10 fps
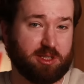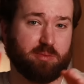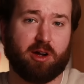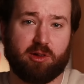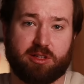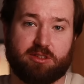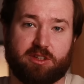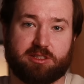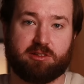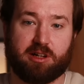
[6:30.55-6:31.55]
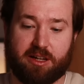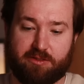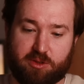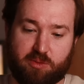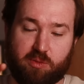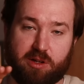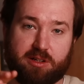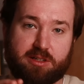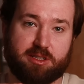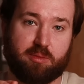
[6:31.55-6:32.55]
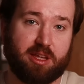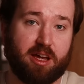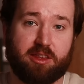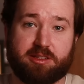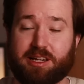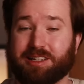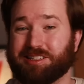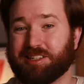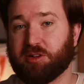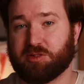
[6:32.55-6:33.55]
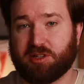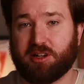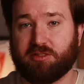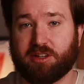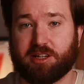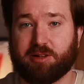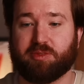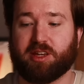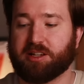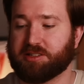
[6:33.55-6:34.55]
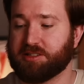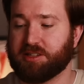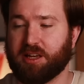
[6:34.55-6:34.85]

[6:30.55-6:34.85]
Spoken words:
despite all these fiscal cliffs, when we look at some of the other taxes outside of income taxes,